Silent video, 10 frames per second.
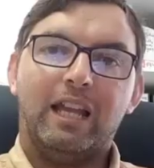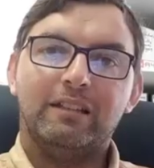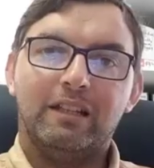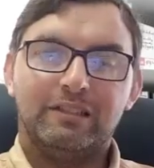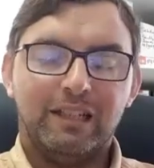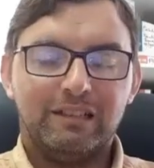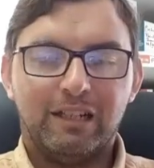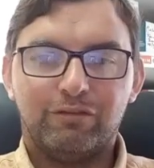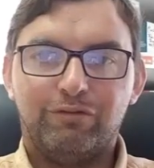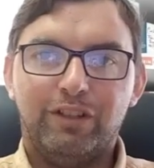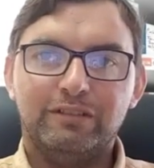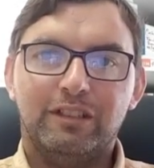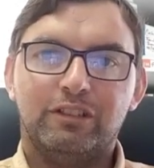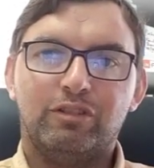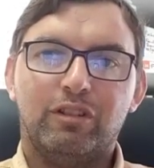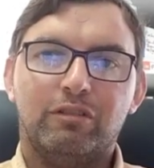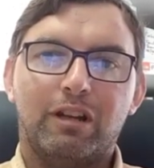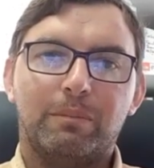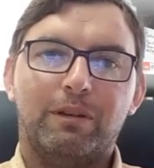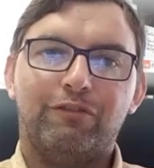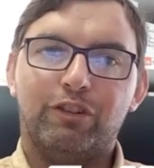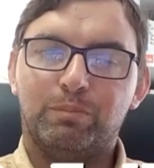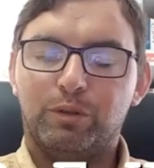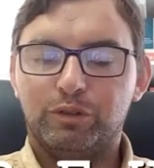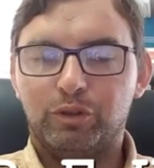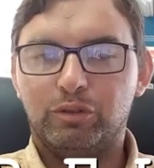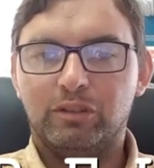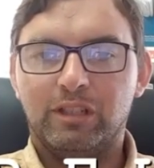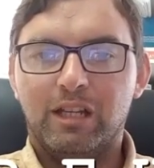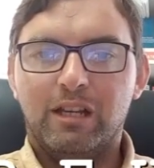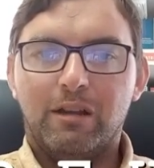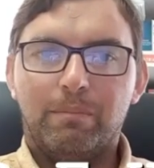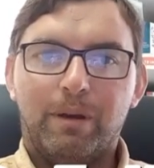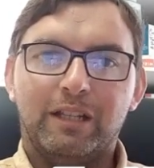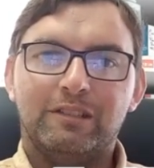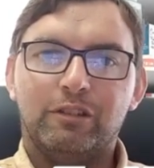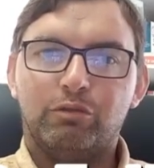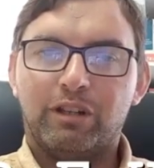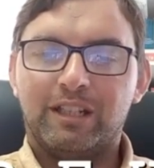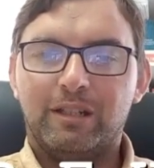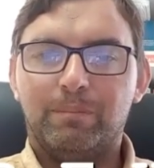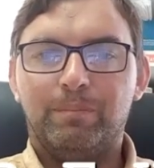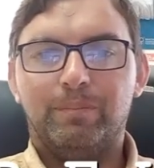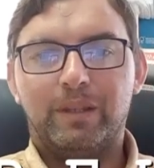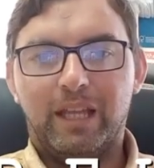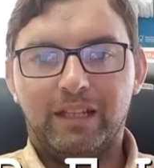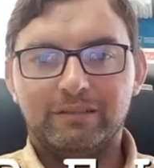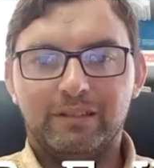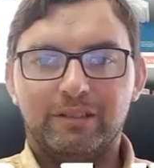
and sent out feelers to the Rugby Football Union based in Twickenham, England.